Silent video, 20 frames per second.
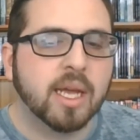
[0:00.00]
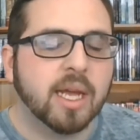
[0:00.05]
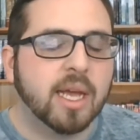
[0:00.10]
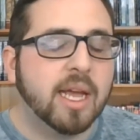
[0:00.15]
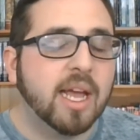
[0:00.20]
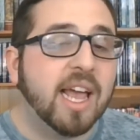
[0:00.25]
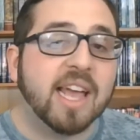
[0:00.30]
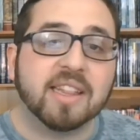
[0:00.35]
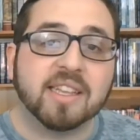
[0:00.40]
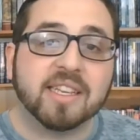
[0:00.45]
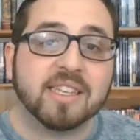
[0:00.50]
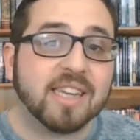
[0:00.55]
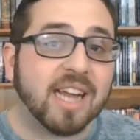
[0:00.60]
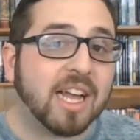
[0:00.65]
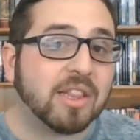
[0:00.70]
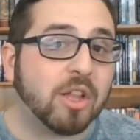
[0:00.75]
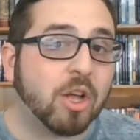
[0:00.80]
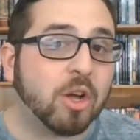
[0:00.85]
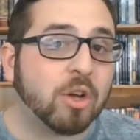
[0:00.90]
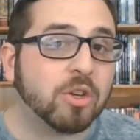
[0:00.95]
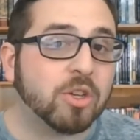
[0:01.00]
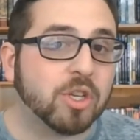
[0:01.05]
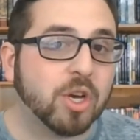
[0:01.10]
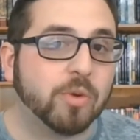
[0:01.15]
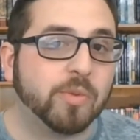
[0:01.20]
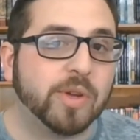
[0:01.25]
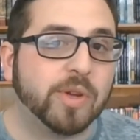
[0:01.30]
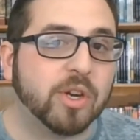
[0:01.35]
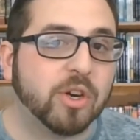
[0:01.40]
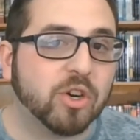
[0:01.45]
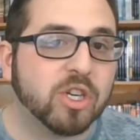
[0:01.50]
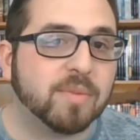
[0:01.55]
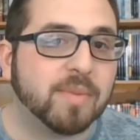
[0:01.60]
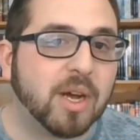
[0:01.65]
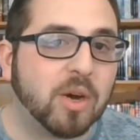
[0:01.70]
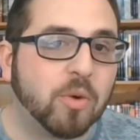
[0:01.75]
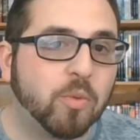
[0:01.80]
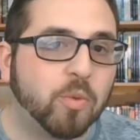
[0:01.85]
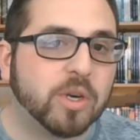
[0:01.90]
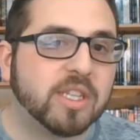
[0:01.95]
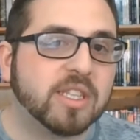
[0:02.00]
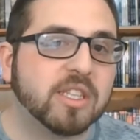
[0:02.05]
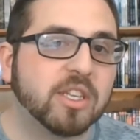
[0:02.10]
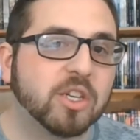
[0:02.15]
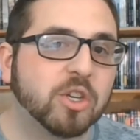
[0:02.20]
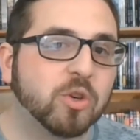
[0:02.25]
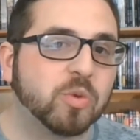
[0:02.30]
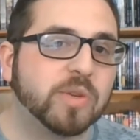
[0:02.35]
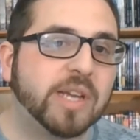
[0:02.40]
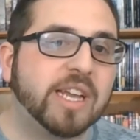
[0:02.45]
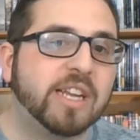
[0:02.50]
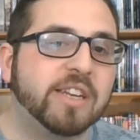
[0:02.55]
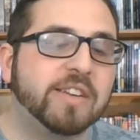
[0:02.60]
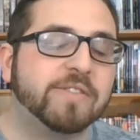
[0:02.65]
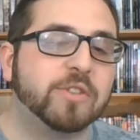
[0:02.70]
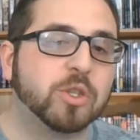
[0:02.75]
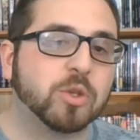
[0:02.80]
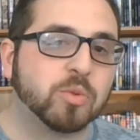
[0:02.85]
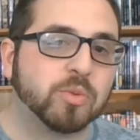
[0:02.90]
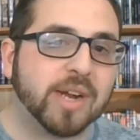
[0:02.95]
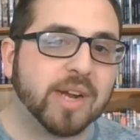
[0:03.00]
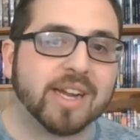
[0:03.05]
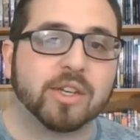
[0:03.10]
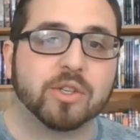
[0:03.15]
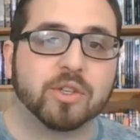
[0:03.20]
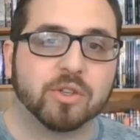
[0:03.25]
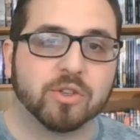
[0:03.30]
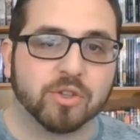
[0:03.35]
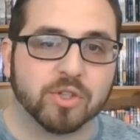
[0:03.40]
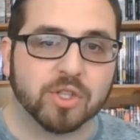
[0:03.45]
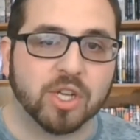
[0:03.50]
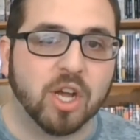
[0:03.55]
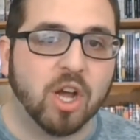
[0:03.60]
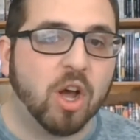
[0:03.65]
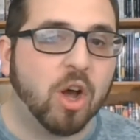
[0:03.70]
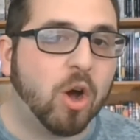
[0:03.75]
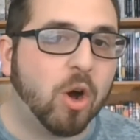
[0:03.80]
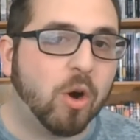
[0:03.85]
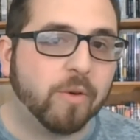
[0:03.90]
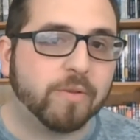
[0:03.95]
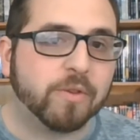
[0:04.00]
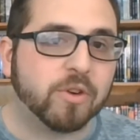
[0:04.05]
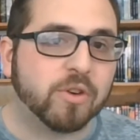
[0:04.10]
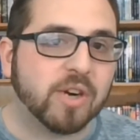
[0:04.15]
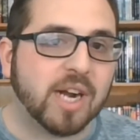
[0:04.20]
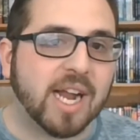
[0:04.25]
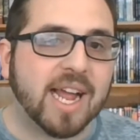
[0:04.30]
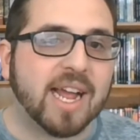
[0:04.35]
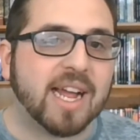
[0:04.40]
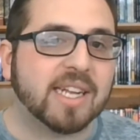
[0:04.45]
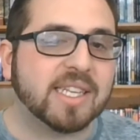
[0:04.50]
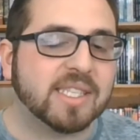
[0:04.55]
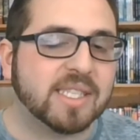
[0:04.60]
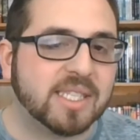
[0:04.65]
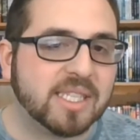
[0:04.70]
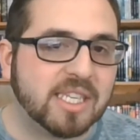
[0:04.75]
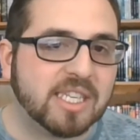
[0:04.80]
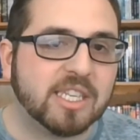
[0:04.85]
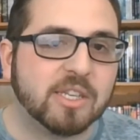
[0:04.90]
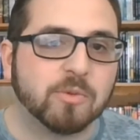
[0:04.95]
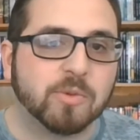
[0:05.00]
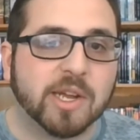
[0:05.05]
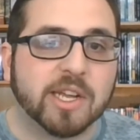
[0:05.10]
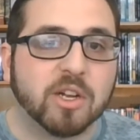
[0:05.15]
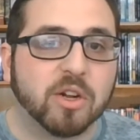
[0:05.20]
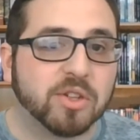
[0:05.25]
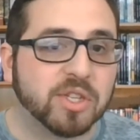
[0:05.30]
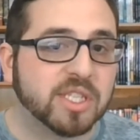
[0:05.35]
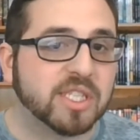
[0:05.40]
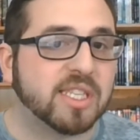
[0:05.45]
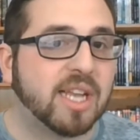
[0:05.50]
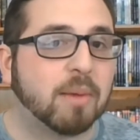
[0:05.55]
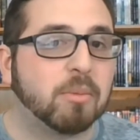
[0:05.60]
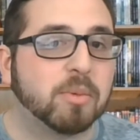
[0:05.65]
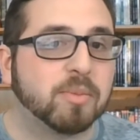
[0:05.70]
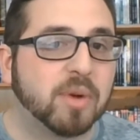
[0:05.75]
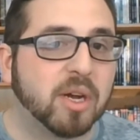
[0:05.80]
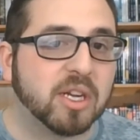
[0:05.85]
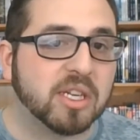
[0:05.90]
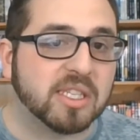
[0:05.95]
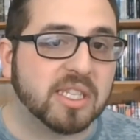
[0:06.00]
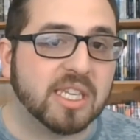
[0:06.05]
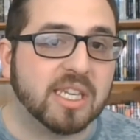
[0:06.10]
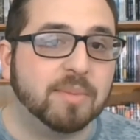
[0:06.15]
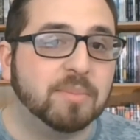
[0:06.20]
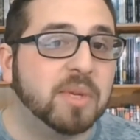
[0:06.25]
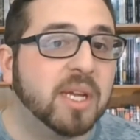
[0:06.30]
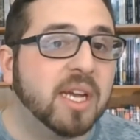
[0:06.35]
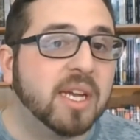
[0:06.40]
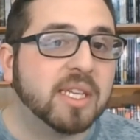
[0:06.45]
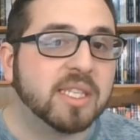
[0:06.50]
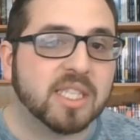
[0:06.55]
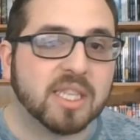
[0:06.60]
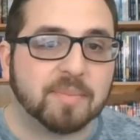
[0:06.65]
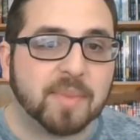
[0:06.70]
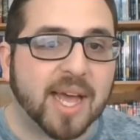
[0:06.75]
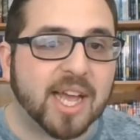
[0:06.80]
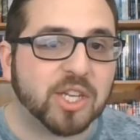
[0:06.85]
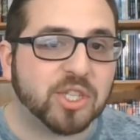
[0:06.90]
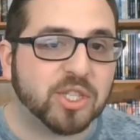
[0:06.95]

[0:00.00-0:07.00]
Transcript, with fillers: And then not long ago, we heard about one of the creative directors over at CD Red on the Cyberpunk team, Sebastian